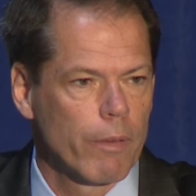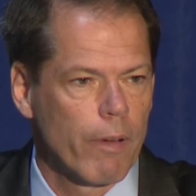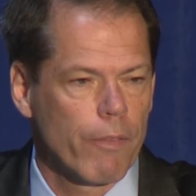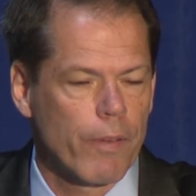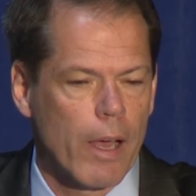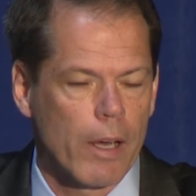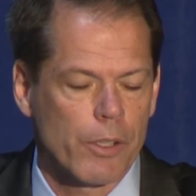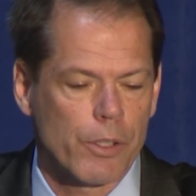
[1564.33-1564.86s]
of
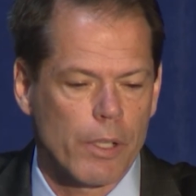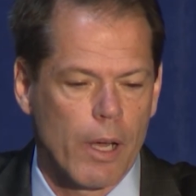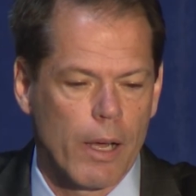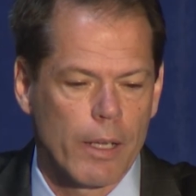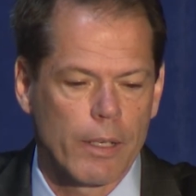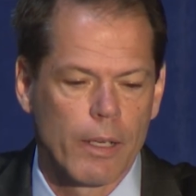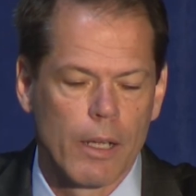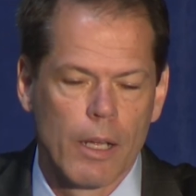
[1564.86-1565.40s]

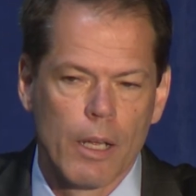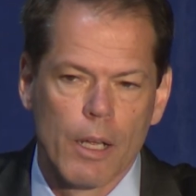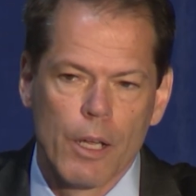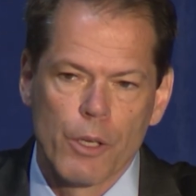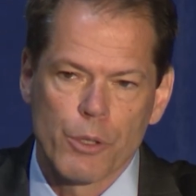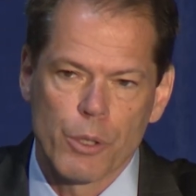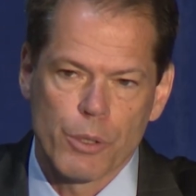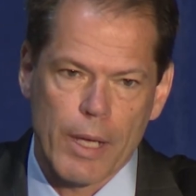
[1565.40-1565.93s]
Afghanistan
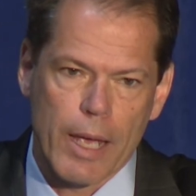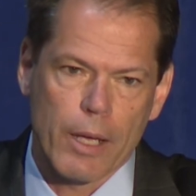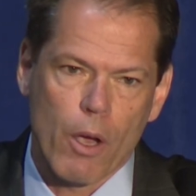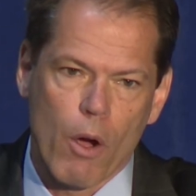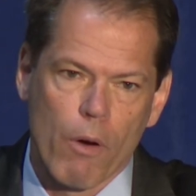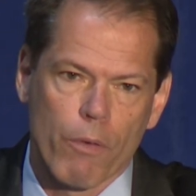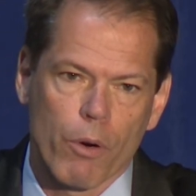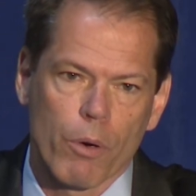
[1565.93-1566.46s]
to take
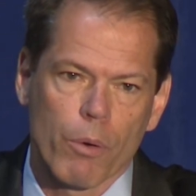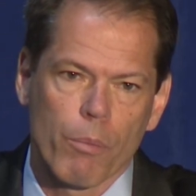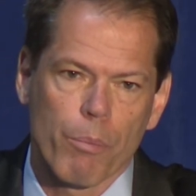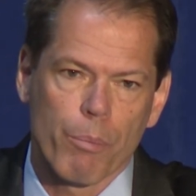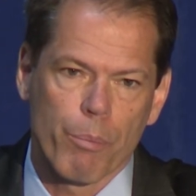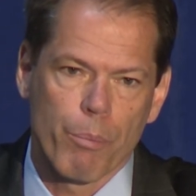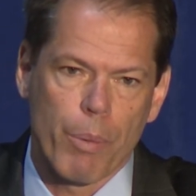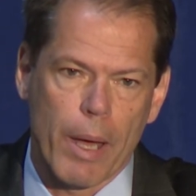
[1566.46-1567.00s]
over
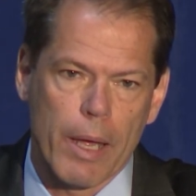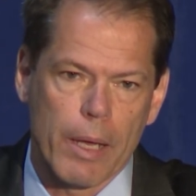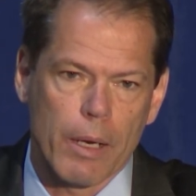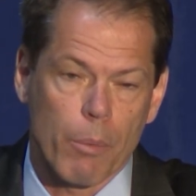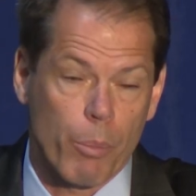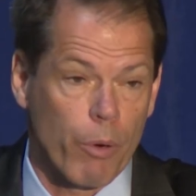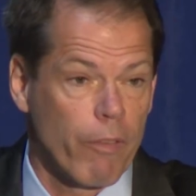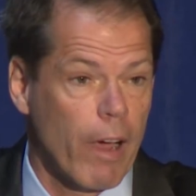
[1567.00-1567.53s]
paying,
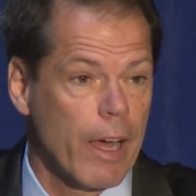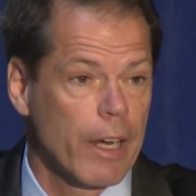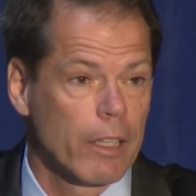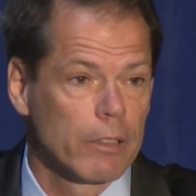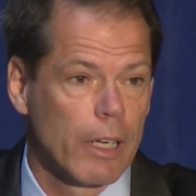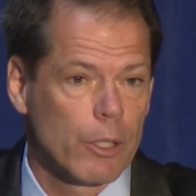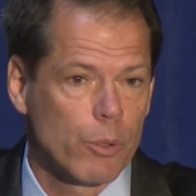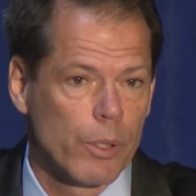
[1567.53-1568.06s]
providing
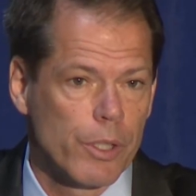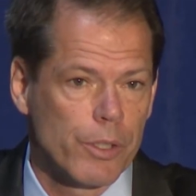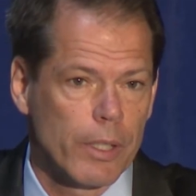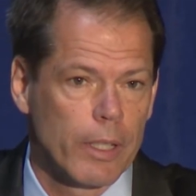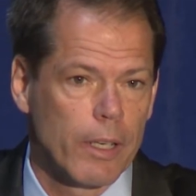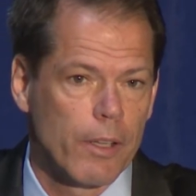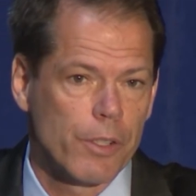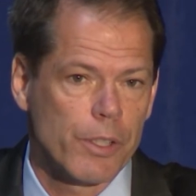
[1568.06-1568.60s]

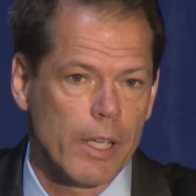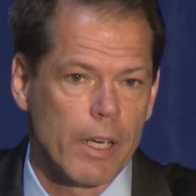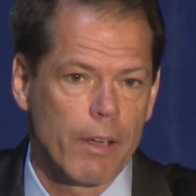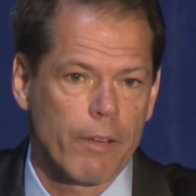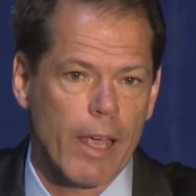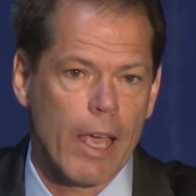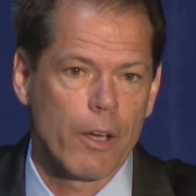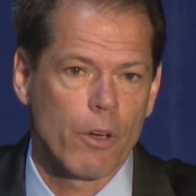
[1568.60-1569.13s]
electricity to the city
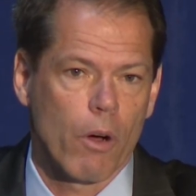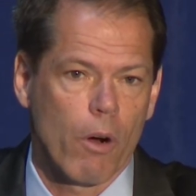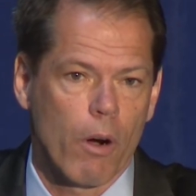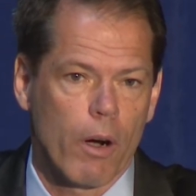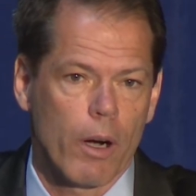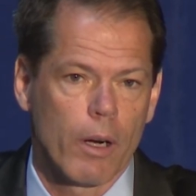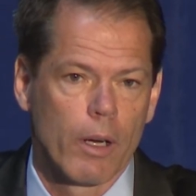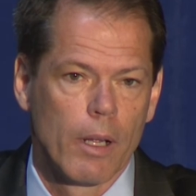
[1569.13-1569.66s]
of
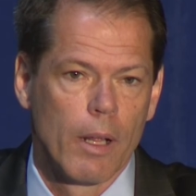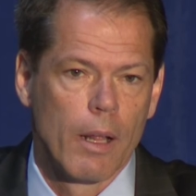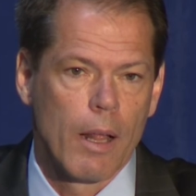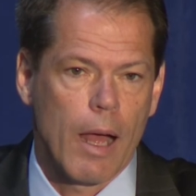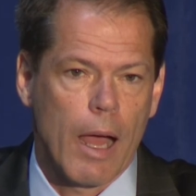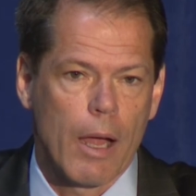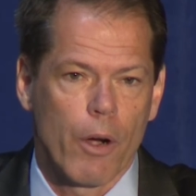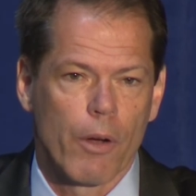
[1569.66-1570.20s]
Kandahar.
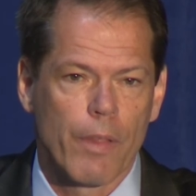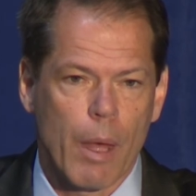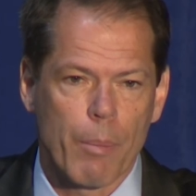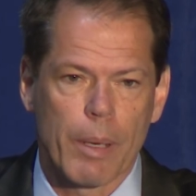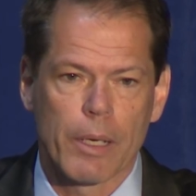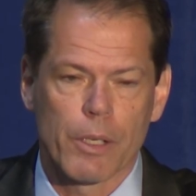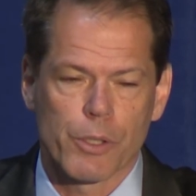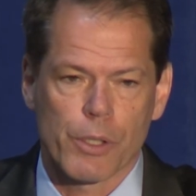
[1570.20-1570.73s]
I heard that
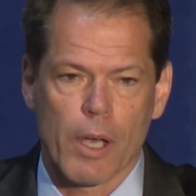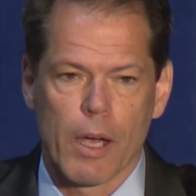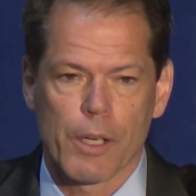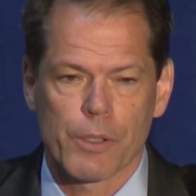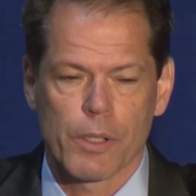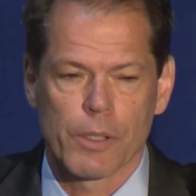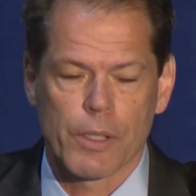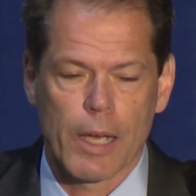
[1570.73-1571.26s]
being
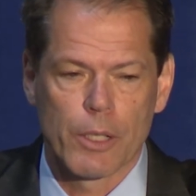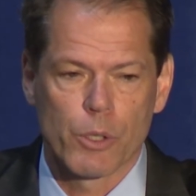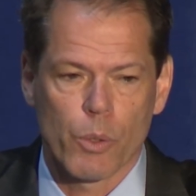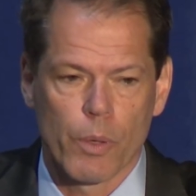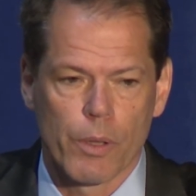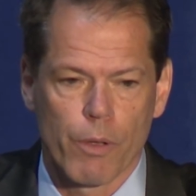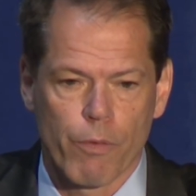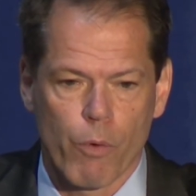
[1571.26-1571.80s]
discussed as I
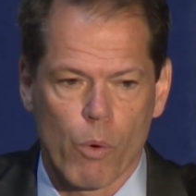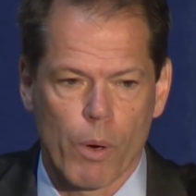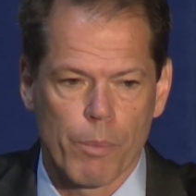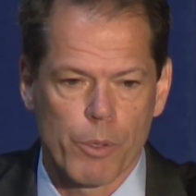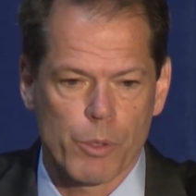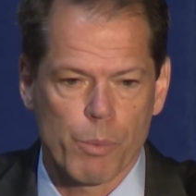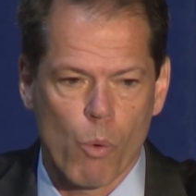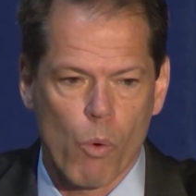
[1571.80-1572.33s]
joined the forum
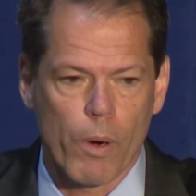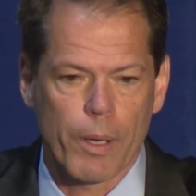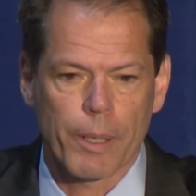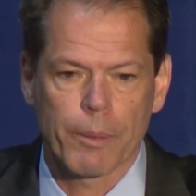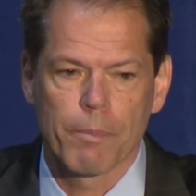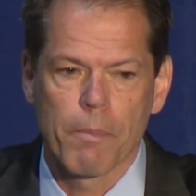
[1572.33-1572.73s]
this morning.